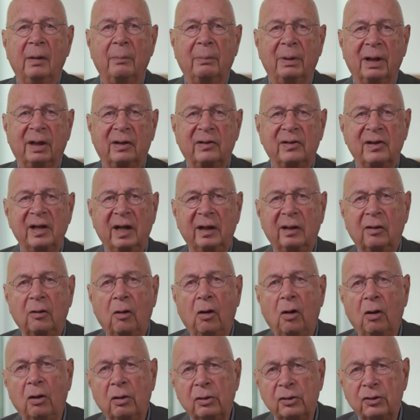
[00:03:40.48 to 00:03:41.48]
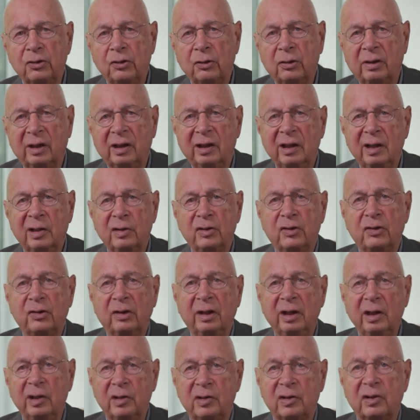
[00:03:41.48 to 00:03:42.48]
But that also creates
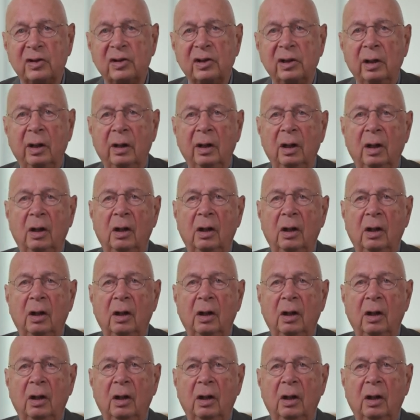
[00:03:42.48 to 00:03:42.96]
a risk